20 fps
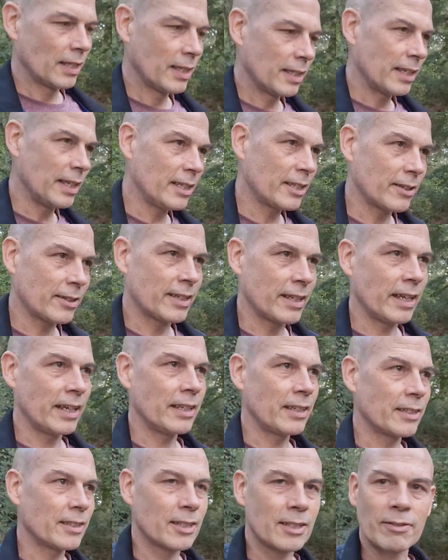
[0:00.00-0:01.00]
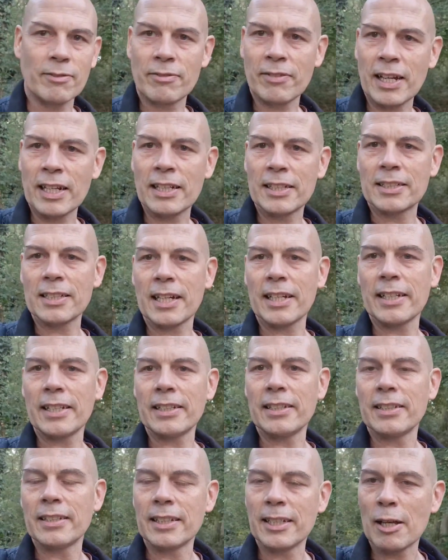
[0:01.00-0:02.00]
These are things that validate
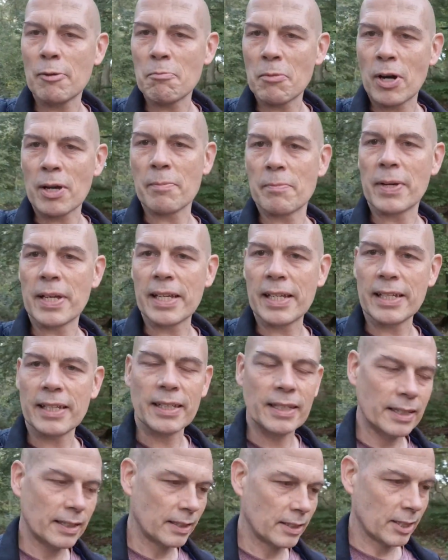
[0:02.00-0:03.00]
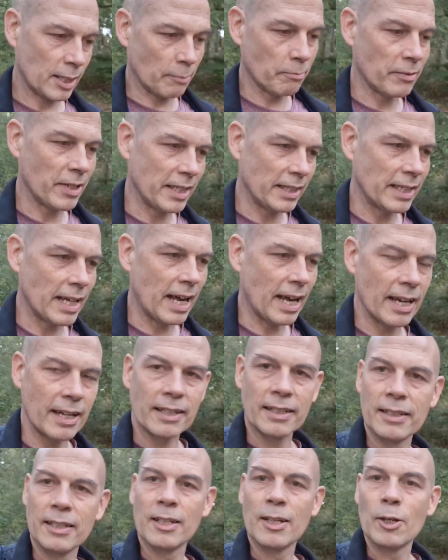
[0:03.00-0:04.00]
that there might be something there
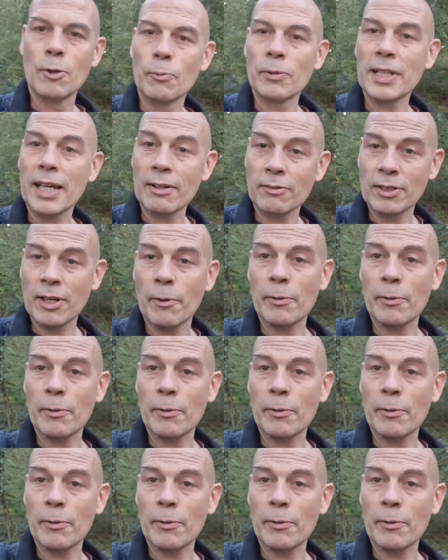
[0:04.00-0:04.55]
without